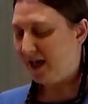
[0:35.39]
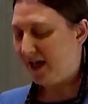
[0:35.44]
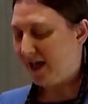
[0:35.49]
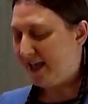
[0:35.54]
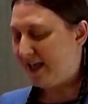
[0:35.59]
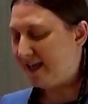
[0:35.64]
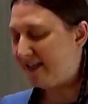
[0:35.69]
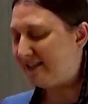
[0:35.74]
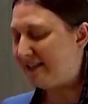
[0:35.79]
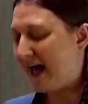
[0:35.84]

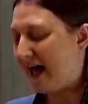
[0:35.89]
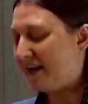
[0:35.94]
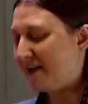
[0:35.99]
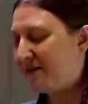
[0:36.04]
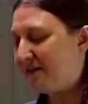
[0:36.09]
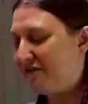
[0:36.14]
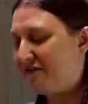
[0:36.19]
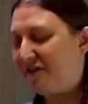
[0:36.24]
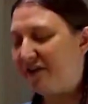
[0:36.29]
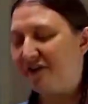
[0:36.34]
He has added
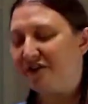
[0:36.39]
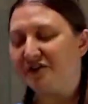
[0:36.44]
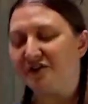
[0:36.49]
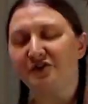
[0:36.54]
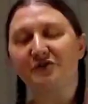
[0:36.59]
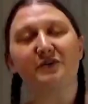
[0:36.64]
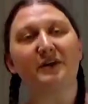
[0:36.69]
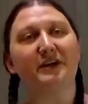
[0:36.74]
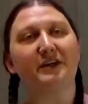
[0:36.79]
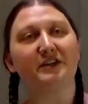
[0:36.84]
a fifth
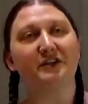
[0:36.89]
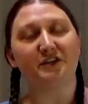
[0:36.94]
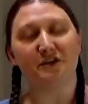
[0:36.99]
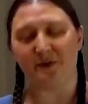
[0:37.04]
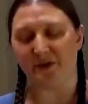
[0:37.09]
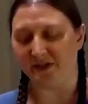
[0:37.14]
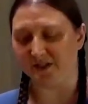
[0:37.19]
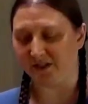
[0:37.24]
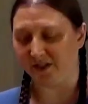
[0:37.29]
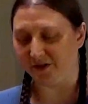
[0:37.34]
string to
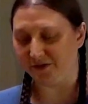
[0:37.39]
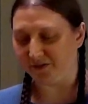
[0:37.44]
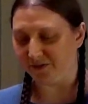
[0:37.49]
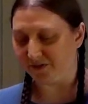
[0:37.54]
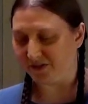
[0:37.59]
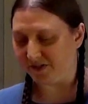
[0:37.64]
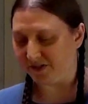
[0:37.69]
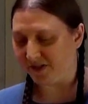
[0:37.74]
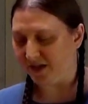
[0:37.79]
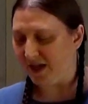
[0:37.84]
his
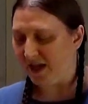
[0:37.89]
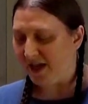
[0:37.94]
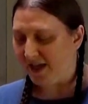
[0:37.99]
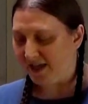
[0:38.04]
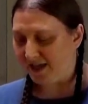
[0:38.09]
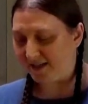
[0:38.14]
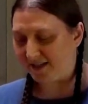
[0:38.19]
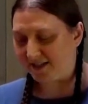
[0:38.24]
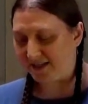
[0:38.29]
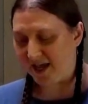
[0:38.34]
lute.
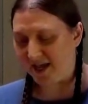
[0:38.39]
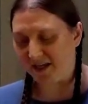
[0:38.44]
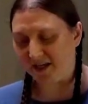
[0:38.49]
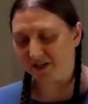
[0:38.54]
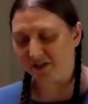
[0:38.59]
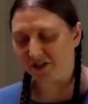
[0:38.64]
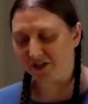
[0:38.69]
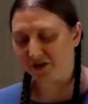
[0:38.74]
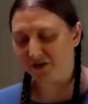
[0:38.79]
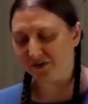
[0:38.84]
He has
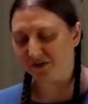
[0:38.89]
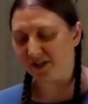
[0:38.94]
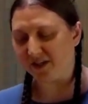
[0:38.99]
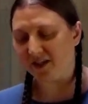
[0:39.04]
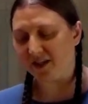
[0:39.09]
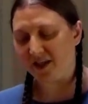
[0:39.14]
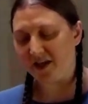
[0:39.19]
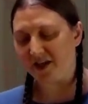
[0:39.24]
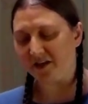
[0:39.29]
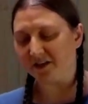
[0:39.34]
taken to using
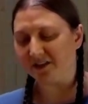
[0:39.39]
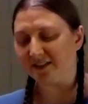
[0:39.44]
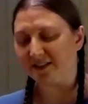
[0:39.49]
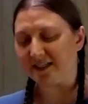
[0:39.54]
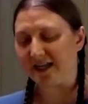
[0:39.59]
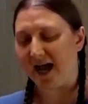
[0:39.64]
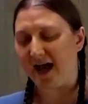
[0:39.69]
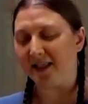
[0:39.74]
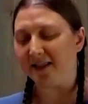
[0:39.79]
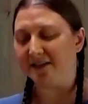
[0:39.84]
the eagle's
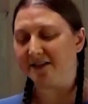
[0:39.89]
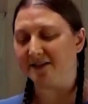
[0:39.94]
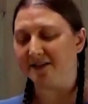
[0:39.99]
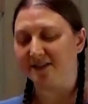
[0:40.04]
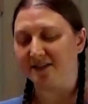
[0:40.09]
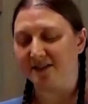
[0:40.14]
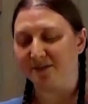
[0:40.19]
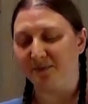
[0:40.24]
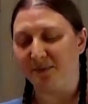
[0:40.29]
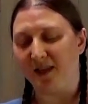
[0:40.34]

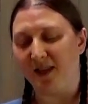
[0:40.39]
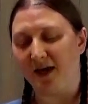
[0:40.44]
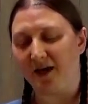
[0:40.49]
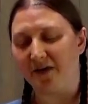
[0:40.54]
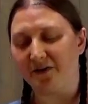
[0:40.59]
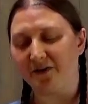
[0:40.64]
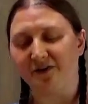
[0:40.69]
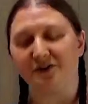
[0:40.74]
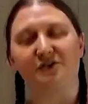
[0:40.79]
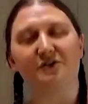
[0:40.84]
talons to
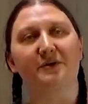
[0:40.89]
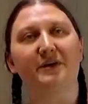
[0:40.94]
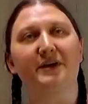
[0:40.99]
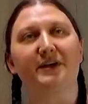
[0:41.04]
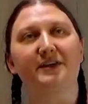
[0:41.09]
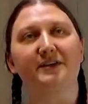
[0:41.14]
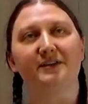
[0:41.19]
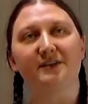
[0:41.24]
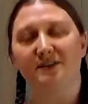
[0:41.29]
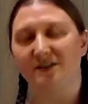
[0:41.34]
pluck the
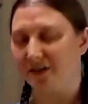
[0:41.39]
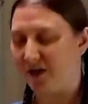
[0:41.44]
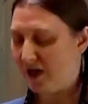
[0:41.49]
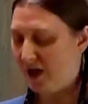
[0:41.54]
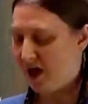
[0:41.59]
strings.